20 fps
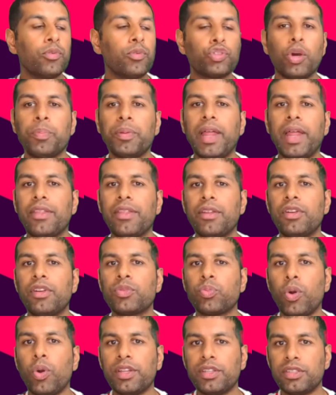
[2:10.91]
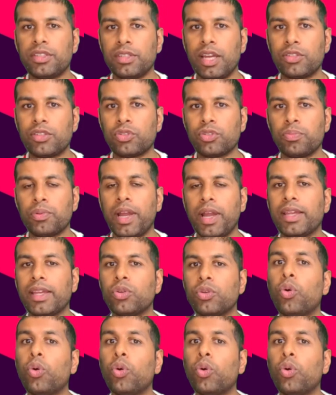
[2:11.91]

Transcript: top of that, there is one international break.